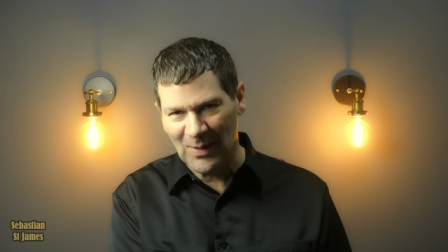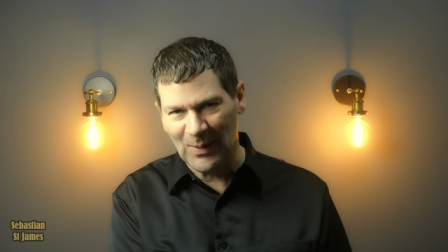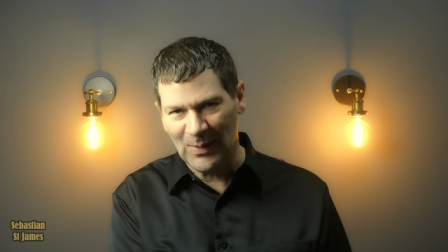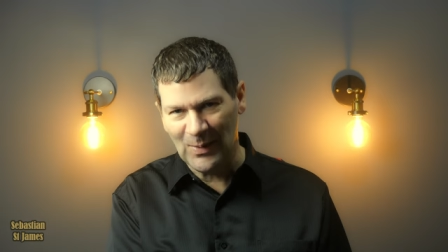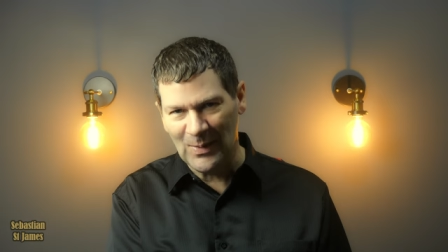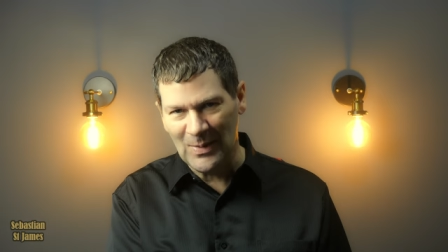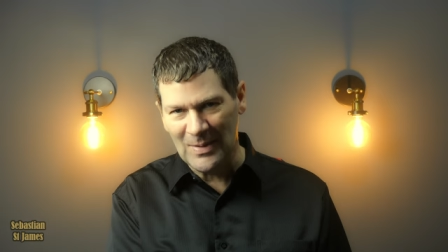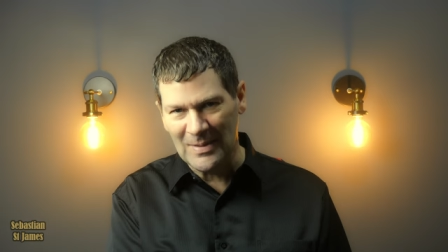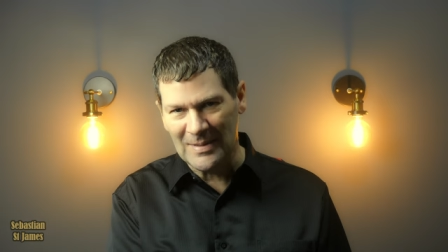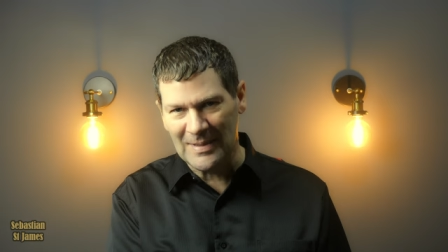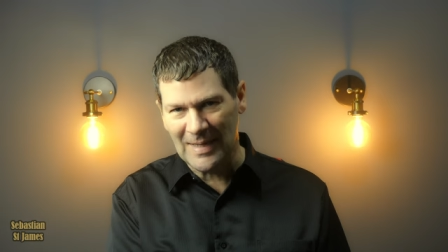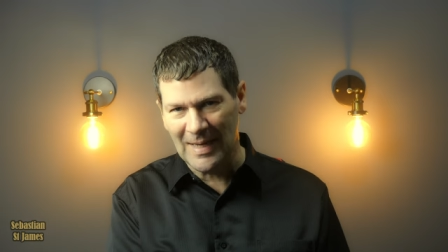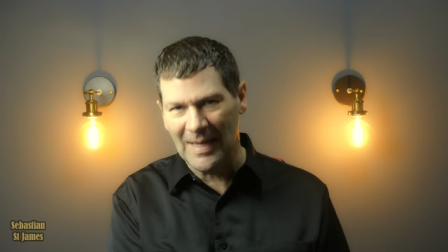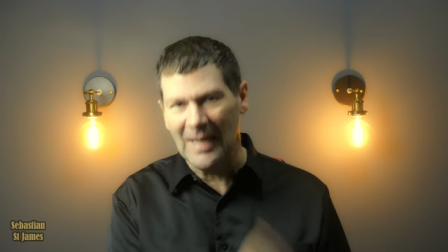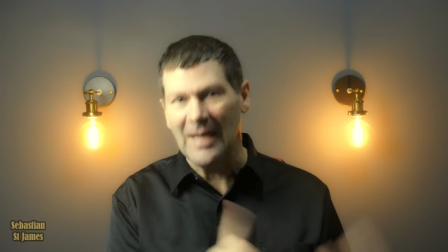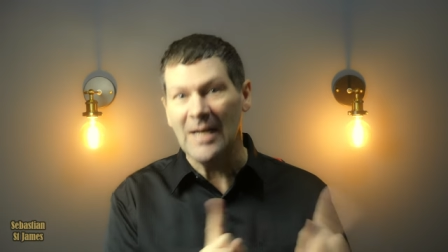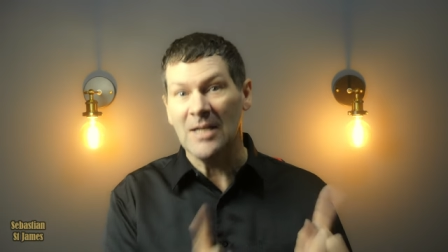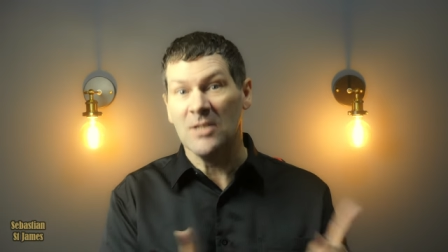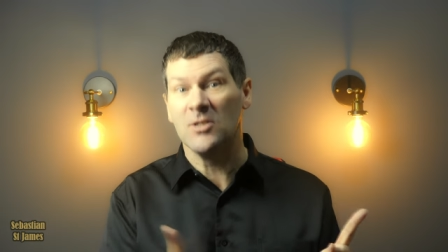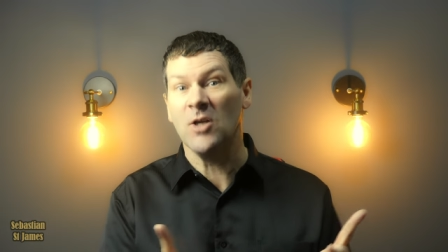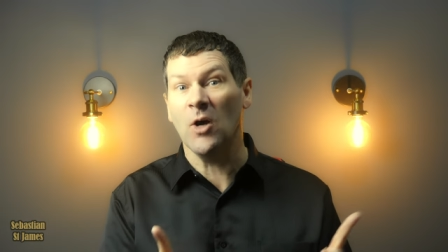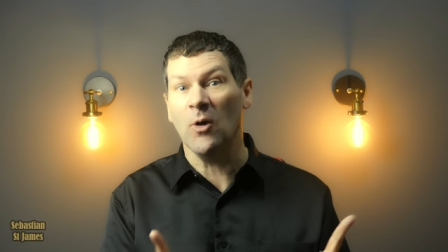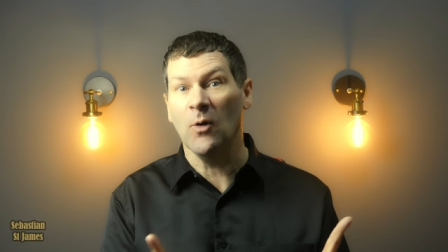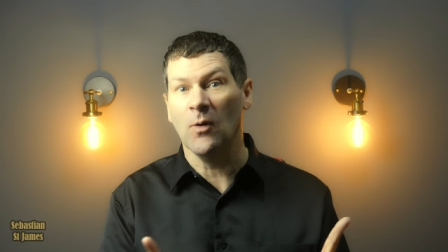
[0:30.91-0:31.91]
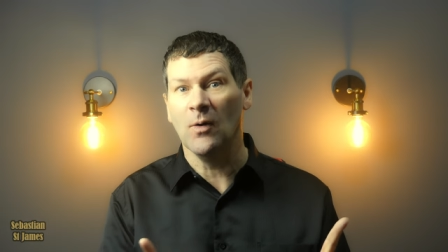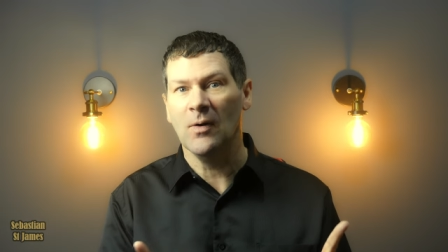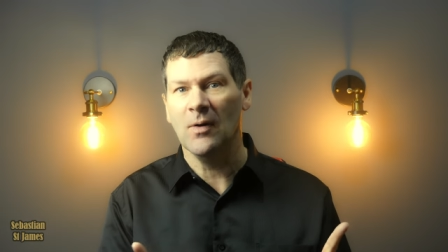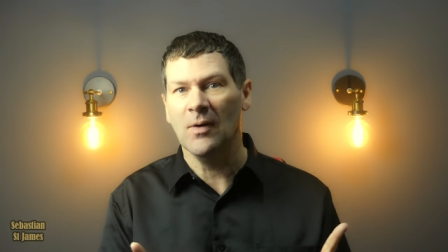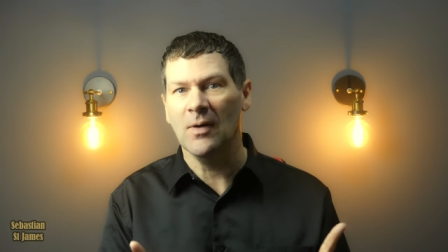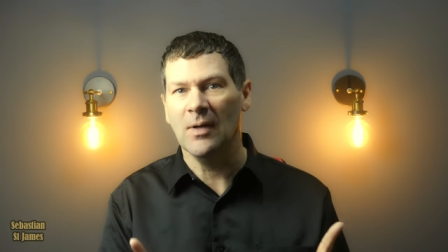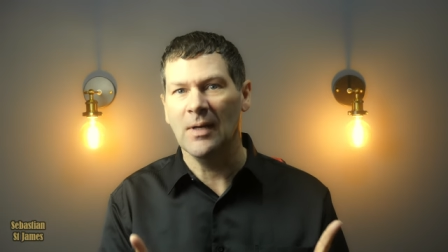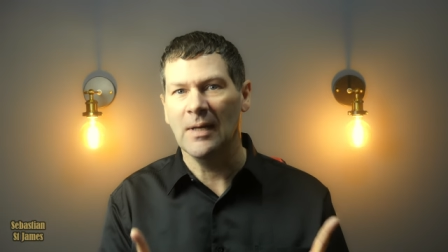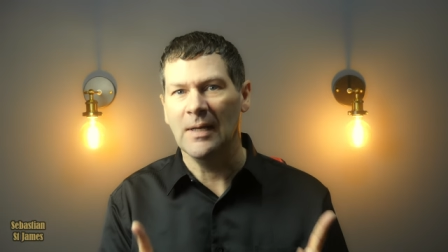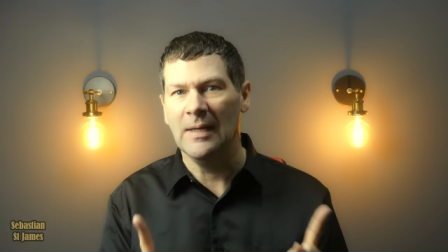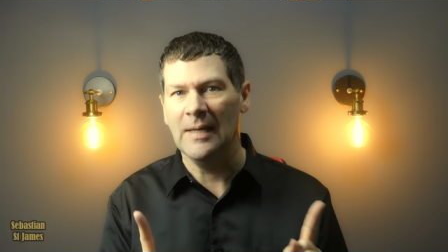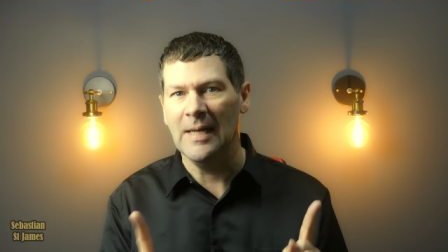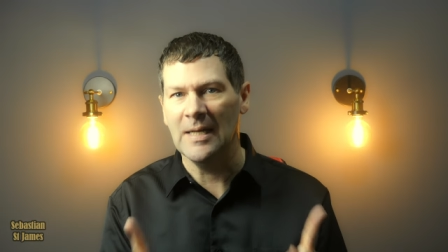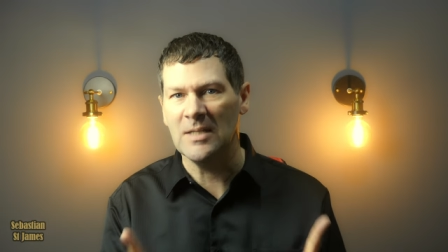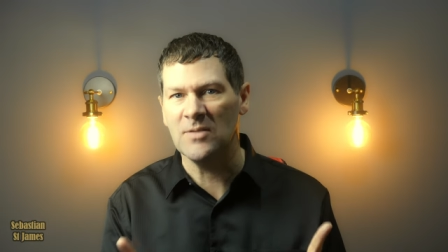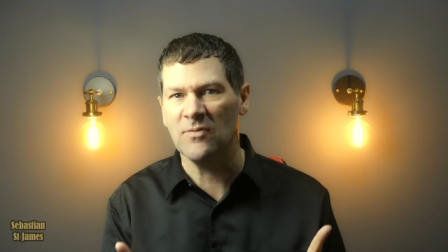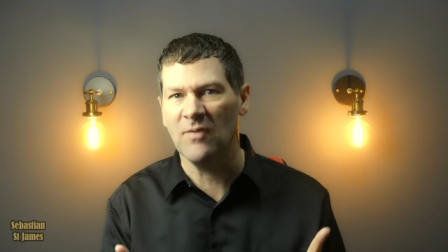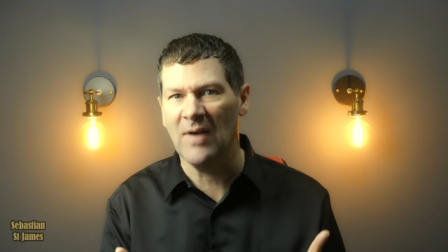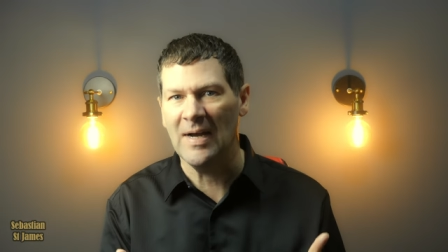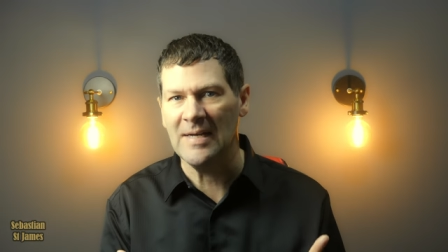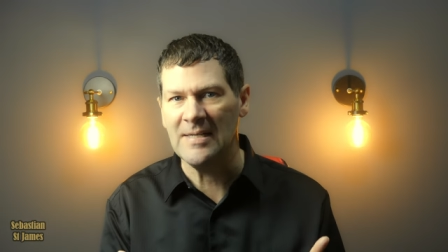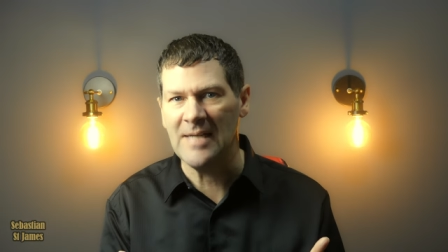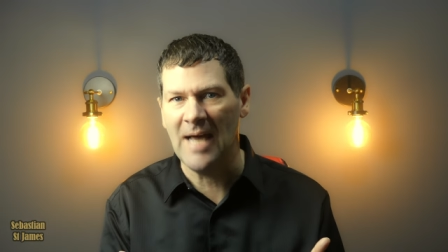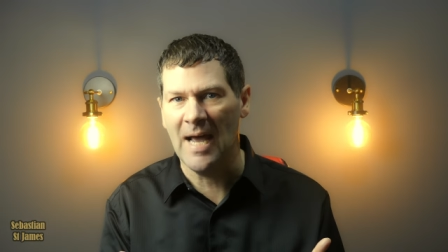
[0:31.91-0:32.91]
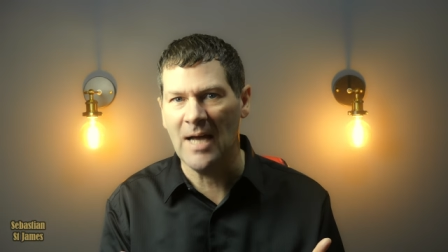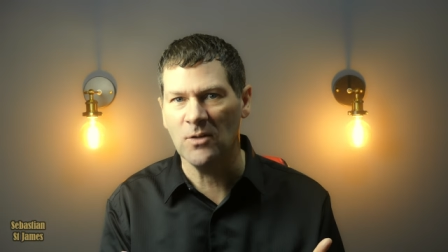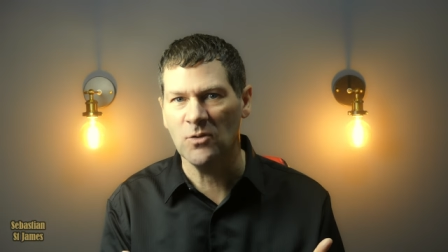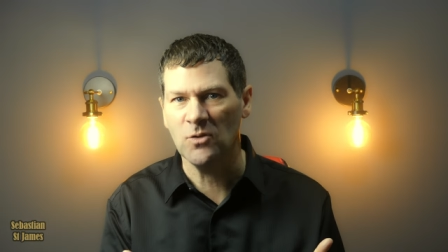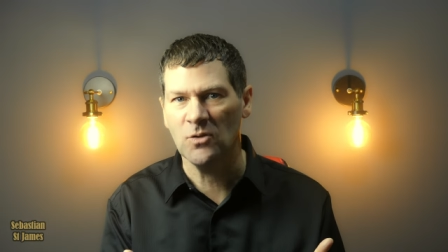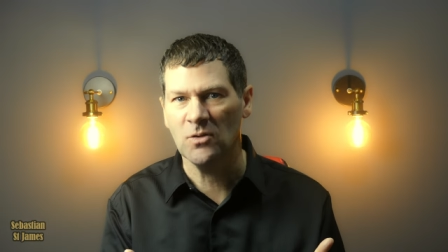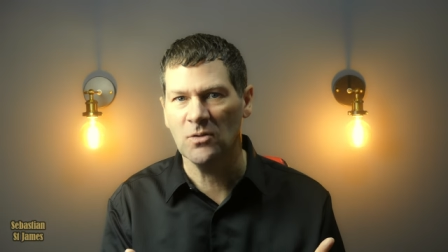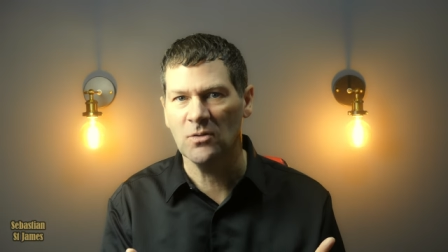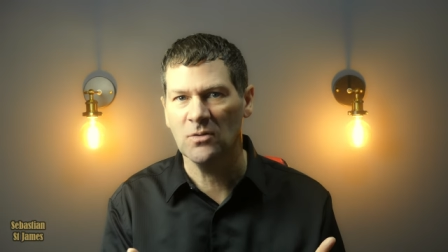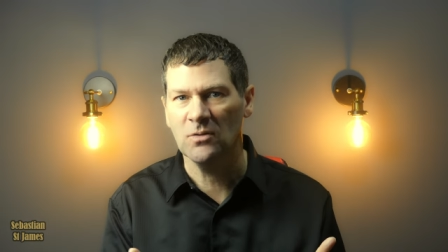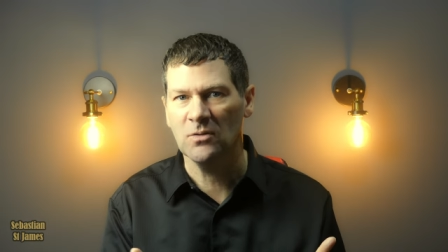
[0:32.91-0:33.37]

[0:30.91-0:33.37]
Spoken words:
loser. So, let's find out.